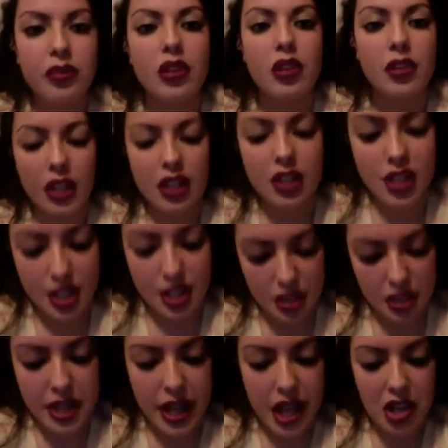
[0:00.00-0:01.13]
very
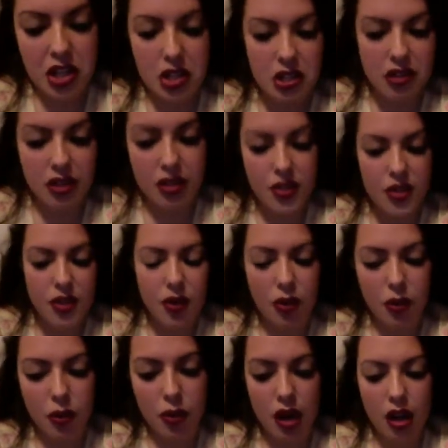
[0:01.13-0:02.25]
serious actually.
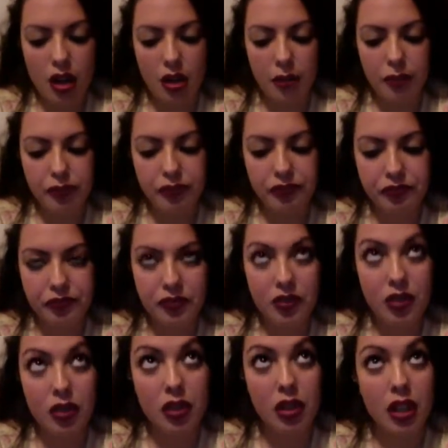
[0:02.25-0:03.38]
So,
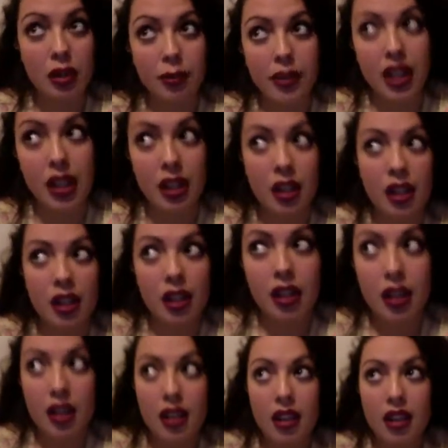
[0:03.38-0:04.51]
Lord help me.
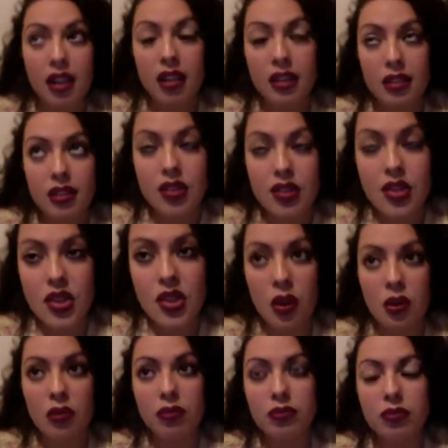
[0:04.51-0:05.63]

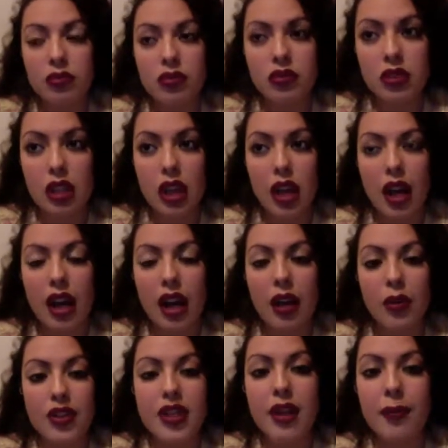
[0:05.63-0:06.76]
So I
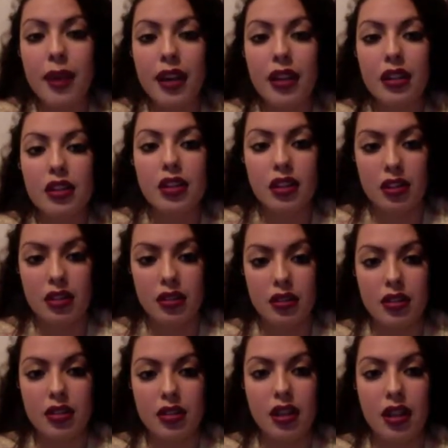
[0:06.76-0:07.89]
was at my intern
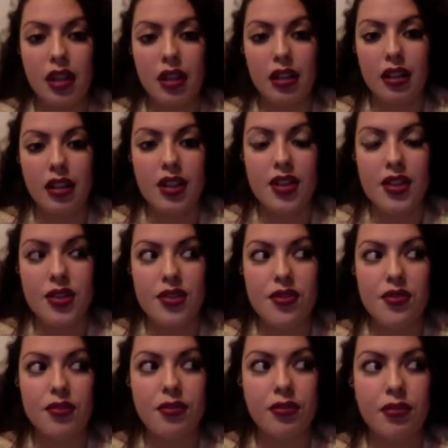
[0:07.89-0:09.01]
this
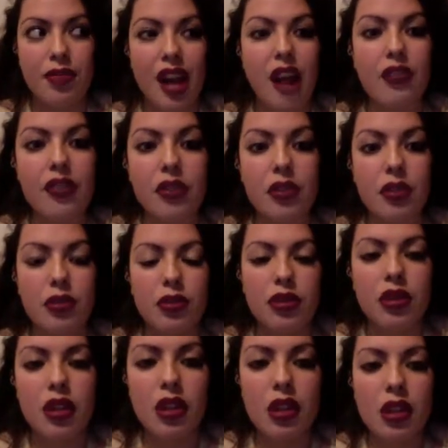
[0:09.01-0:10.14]
afternoon,
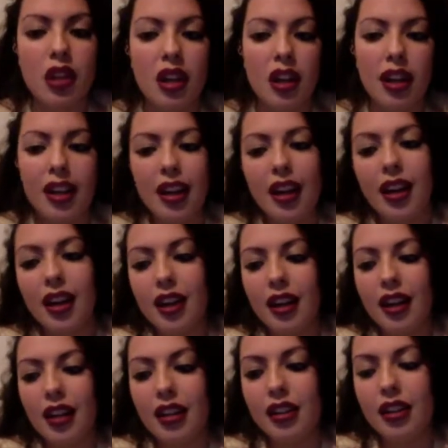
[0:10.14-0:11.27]

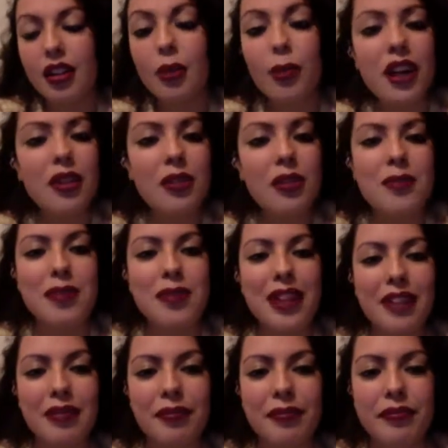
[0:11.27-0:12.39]
and the radio was playing.
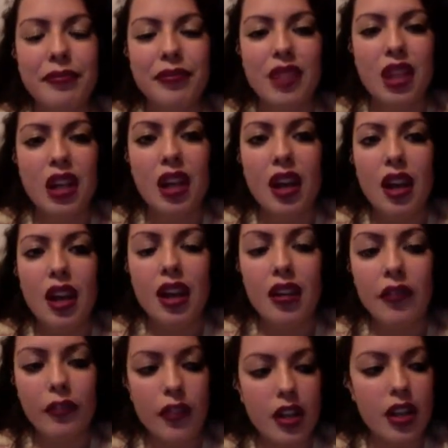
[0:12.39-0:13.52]

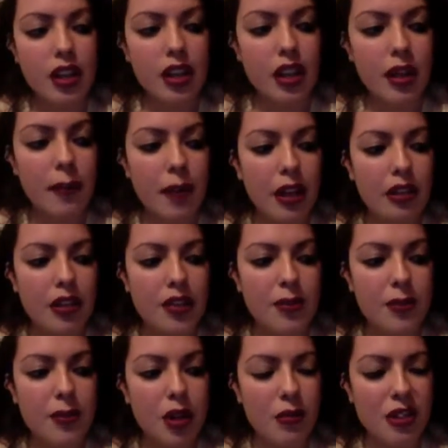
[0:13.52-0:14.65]
And funny thing about these
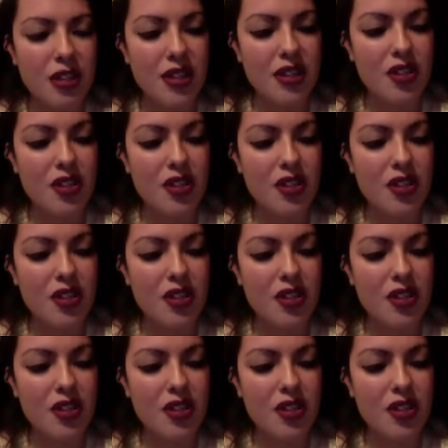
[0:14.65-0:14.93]
moments is